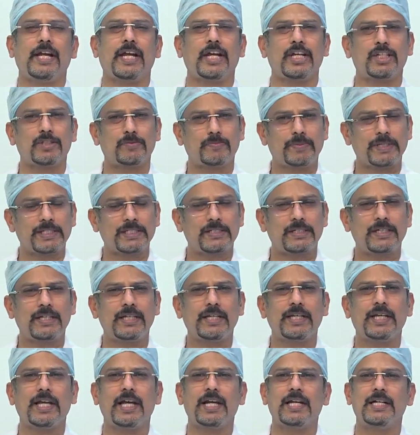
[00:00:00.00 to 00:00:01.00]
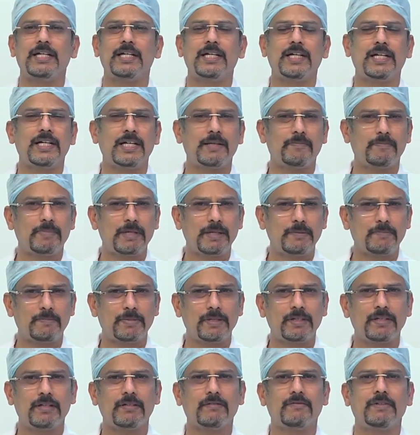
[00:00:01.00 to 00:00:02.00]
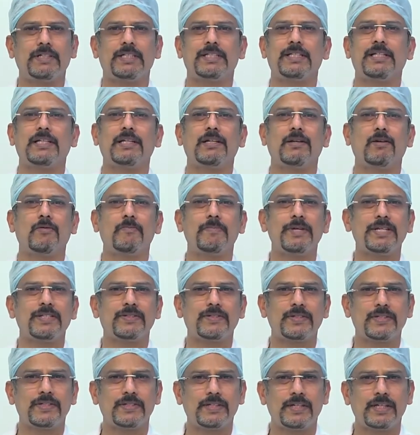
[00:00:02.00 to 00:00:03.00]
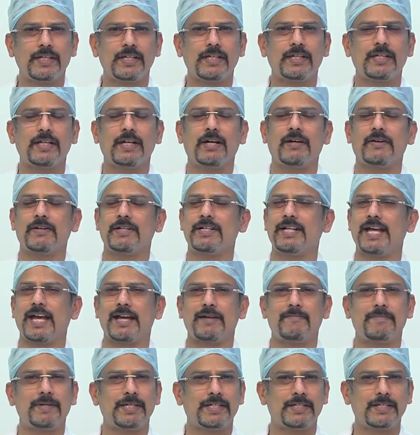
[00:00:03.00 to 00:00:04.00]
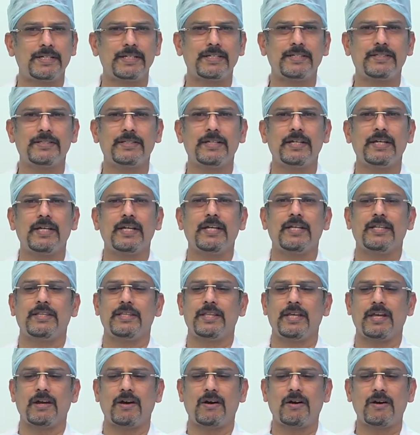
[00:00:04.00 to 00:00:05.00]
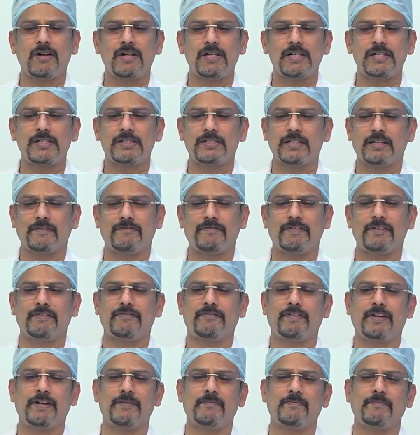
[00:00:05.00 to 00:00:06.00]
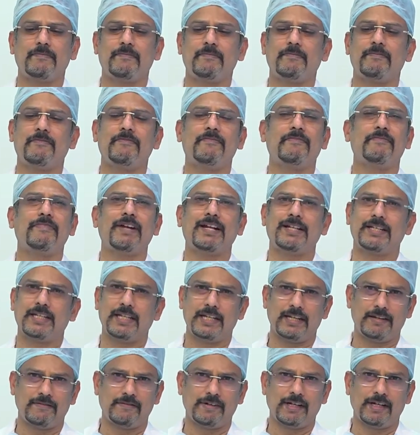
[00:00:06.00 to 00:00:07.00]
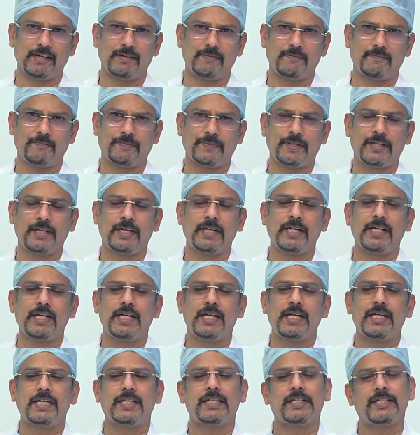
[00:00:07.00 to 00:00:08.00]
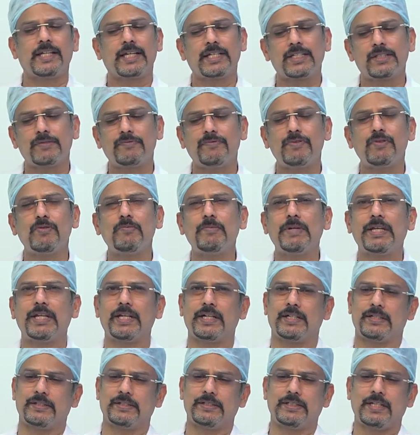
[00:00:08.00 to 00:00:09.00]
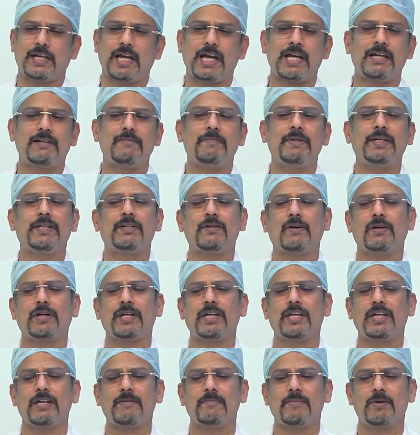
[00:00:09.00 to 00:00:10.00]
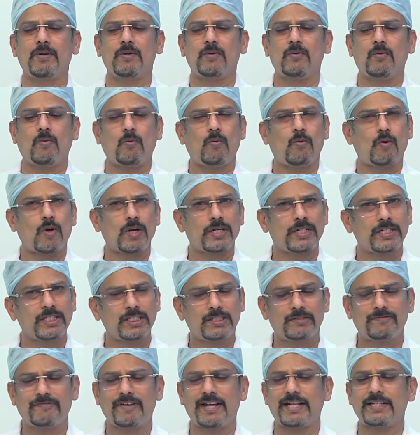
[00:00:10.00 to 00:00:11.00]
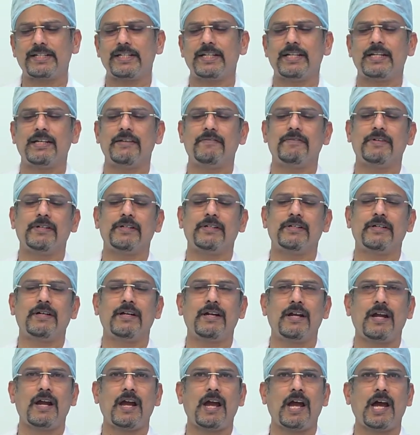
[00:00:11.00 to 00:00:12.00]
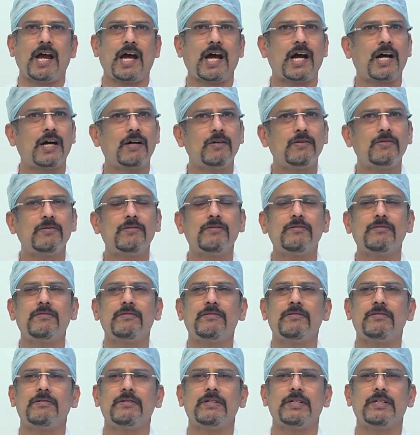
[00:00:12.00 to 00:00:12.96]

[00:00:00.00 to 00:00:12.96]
especially elderly people with little obesity or diabetes, they all suffer from fatty liver. The next few minutes, I will be talking about what is fatty liver, how